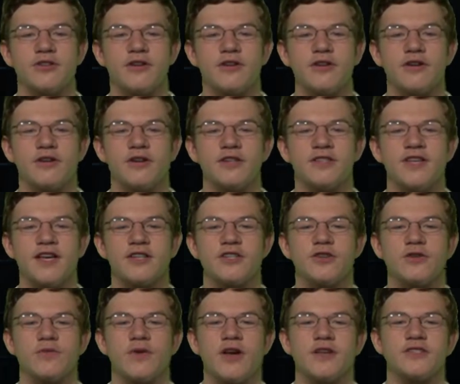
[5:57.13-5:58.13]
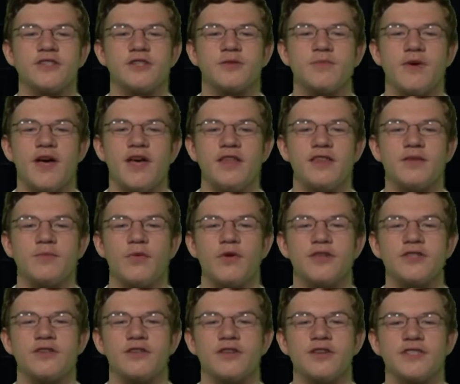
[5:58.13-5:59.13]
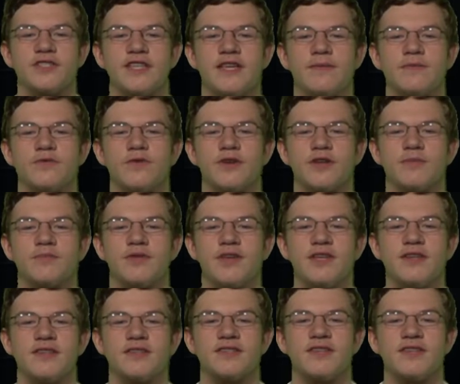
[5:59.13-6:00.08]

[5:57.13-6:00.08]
to earn a sectional roster spot. The boys and girls teams will compete in